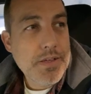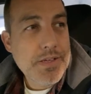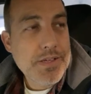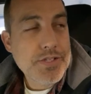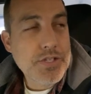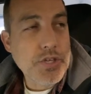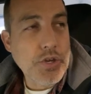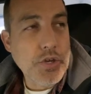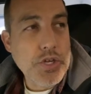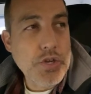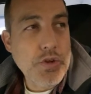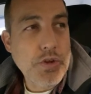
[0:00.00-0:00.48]

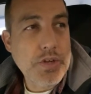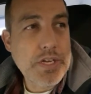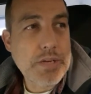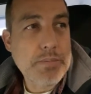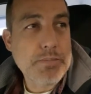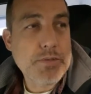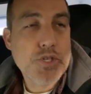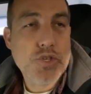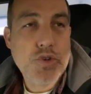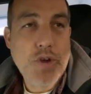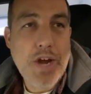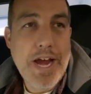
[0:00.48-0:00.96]
So you end
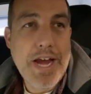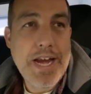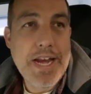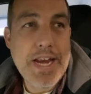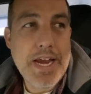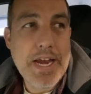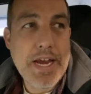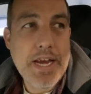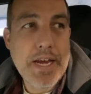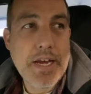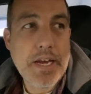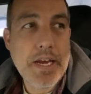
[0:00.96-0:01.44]
up
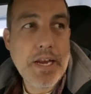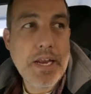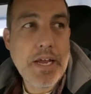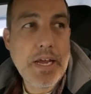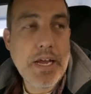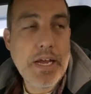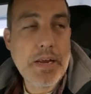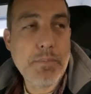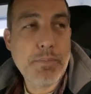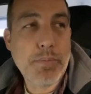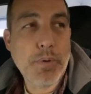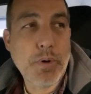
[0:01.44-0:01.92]
trading
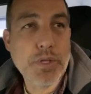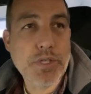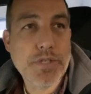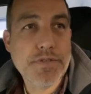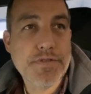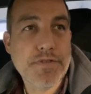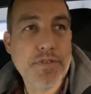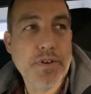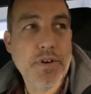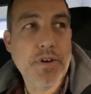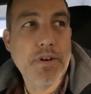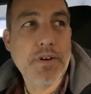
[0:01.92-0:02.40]
inputs
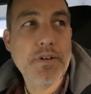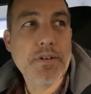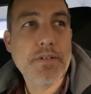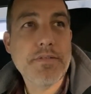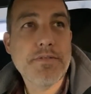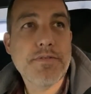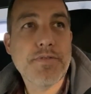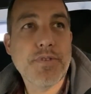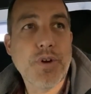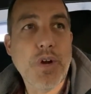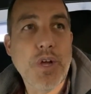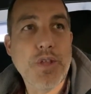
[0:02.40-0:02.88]

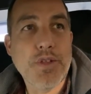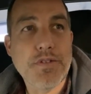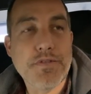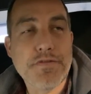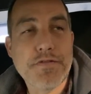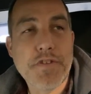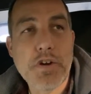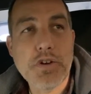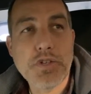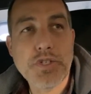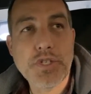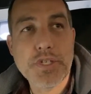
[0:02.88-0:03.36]
for other
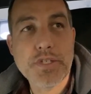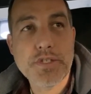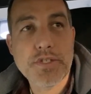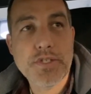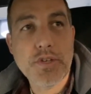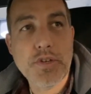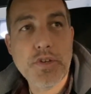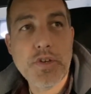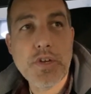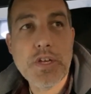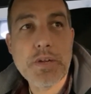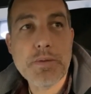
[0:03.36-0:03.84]
functions.
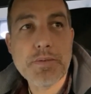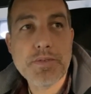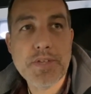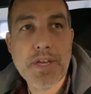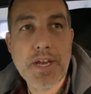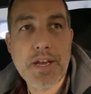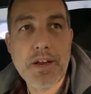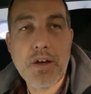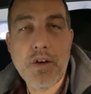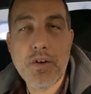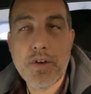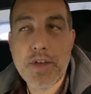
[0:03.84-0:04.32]
So you end up
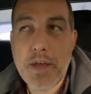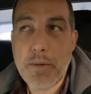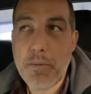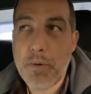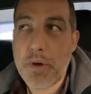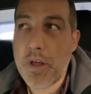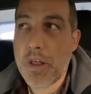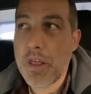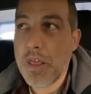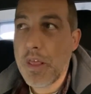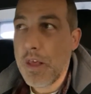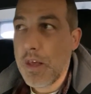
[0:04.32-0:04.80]
saying, oh, okay,
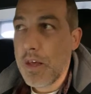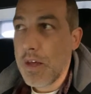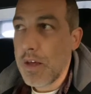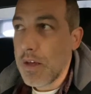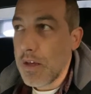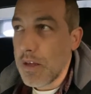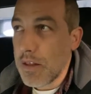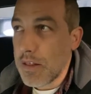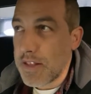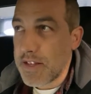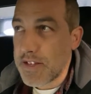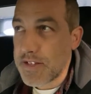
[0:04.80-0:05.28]
well,
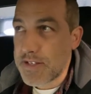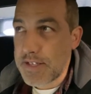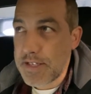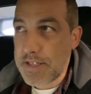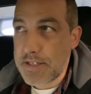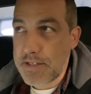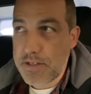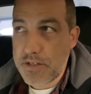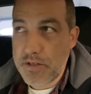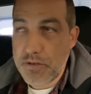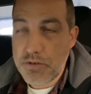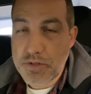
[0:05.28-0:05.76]
this
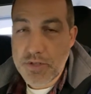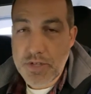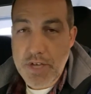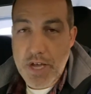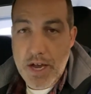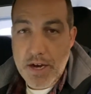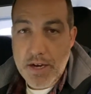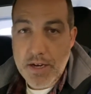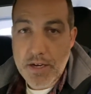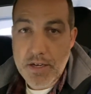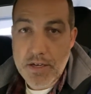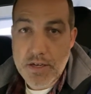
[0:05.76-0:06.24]
ECU is
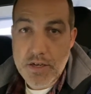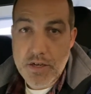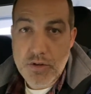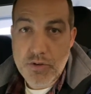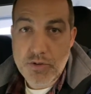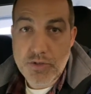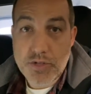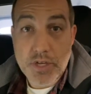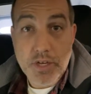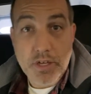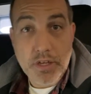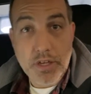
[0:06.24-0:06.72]
not going to
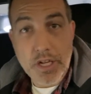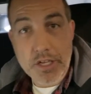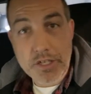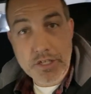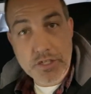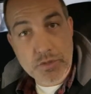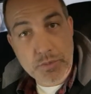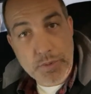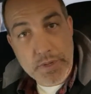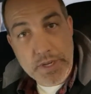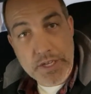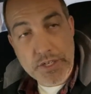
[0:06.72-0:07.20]
use the clutch
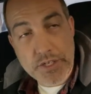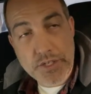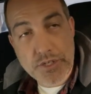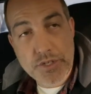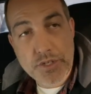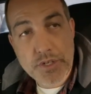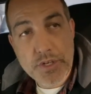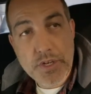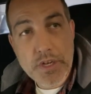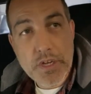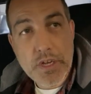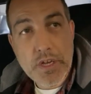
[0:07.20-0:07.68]
switch,
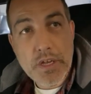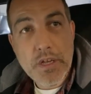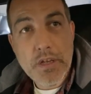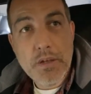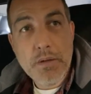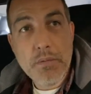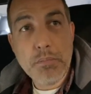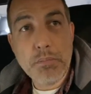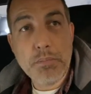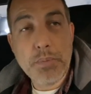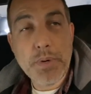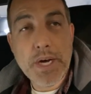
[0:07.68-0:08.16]

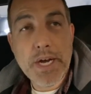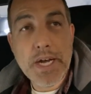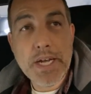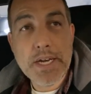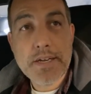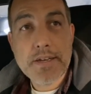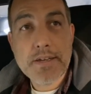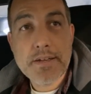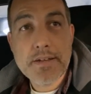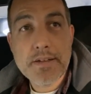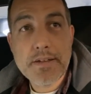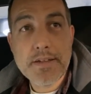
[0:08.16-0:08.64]
but
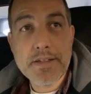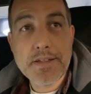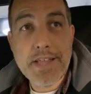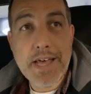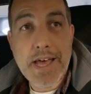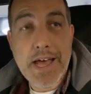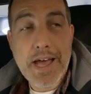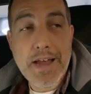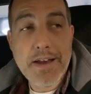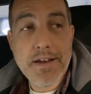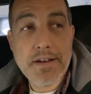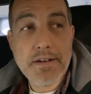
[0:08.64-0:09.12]

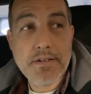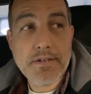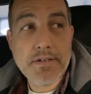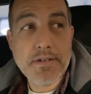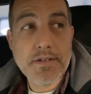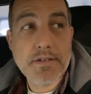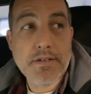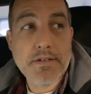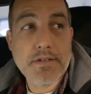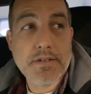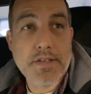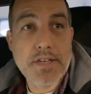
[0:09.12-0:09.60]
that
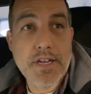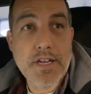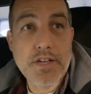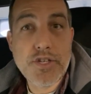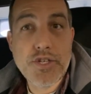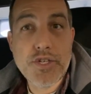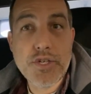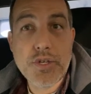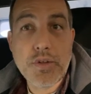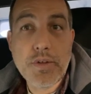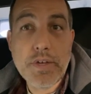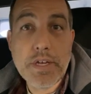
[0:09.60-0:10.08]

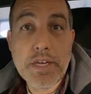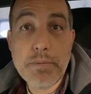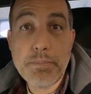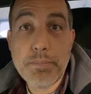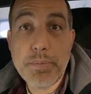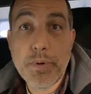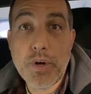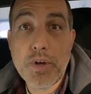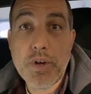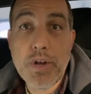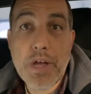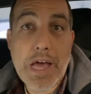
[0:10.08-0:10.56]
digital
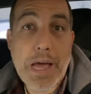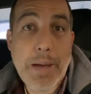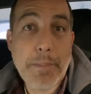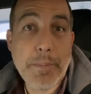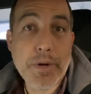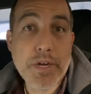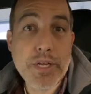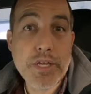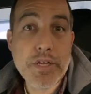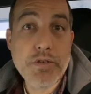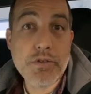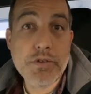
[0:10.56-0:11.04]
input I'm
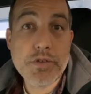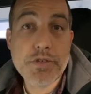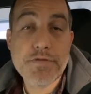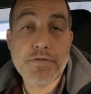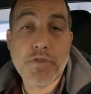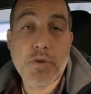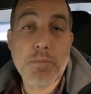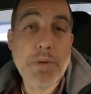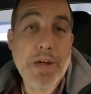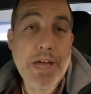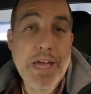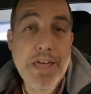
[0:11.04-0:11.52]
going to use
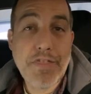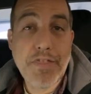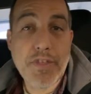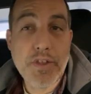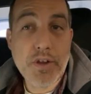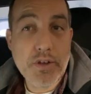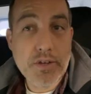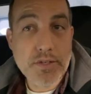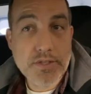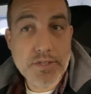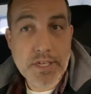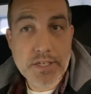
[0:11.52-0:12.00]
for my
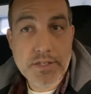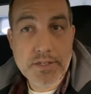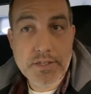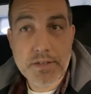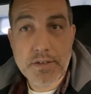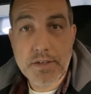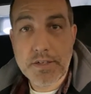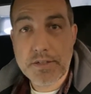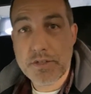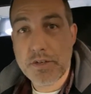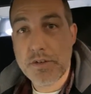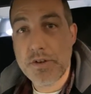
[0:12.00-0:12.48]
ethanol
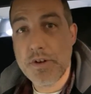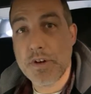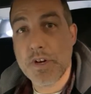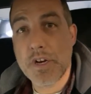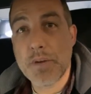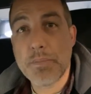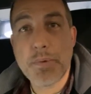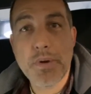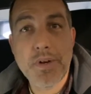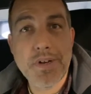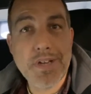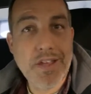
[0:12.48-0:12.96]
sensor, and so you're going
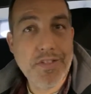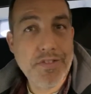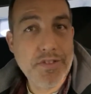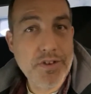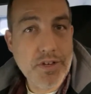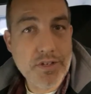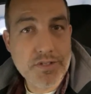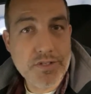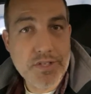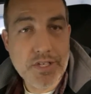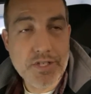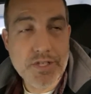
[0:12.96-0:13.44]
to put an
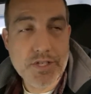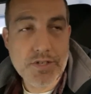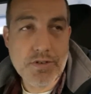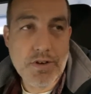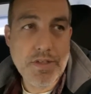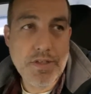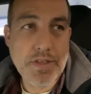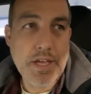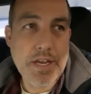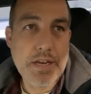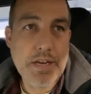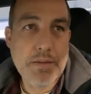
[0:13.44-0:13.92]
ethanol sensor
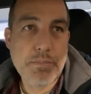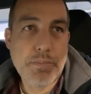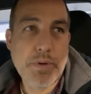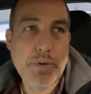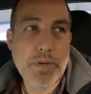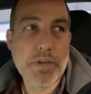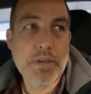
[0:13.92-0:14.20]
on that input.